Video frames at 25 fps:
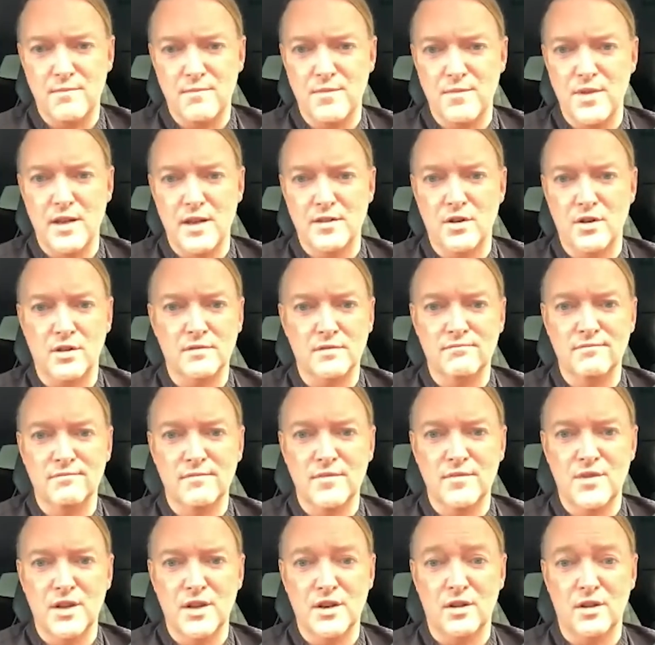
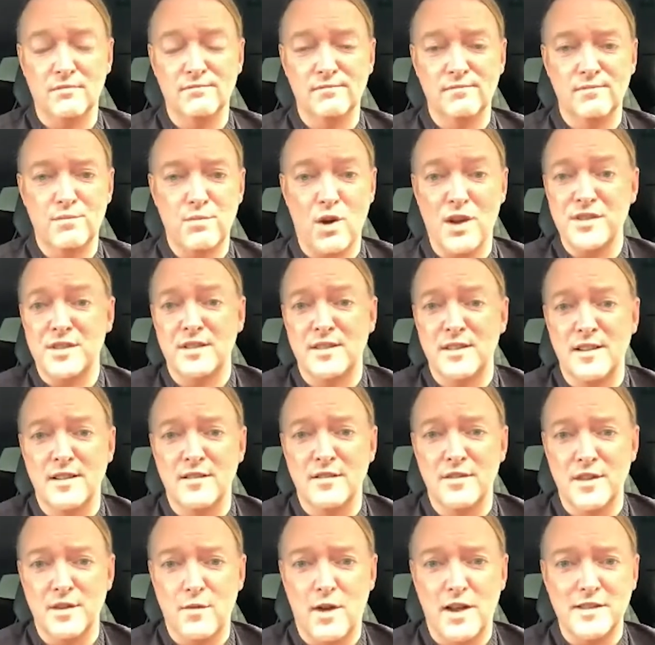they're not present here in
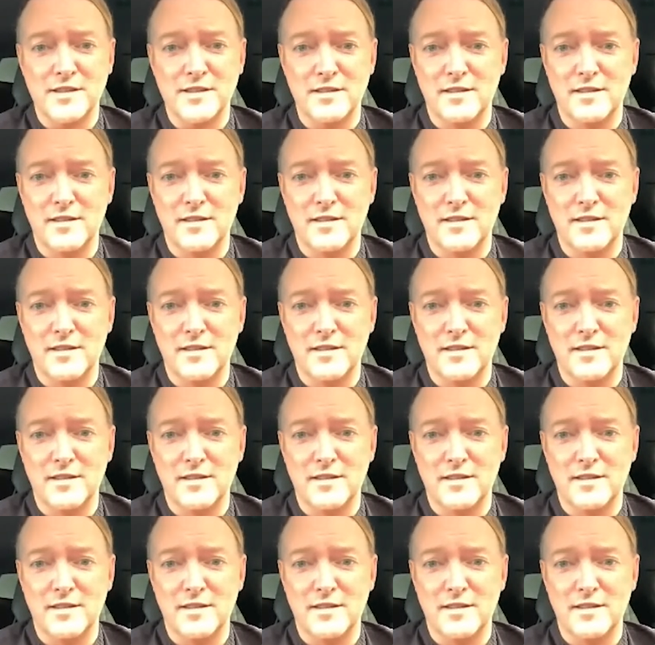the US.